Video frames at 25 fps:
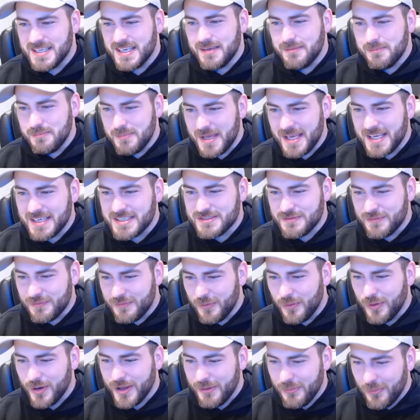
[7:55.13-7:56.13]
Meeks
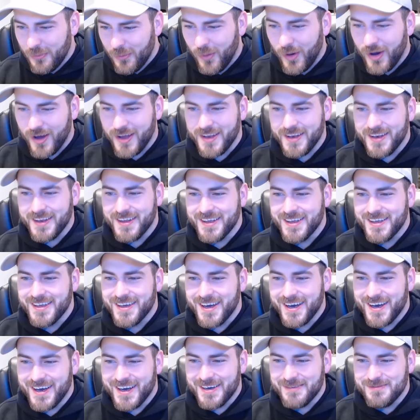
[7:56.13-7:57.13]
41,
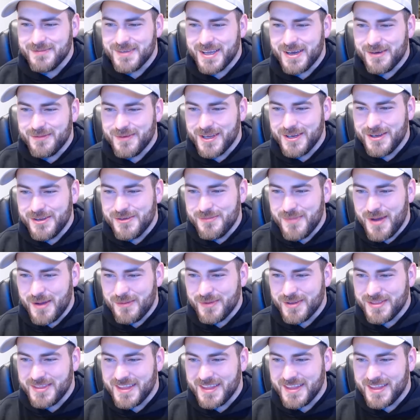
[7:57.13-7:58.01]
becoming a new member.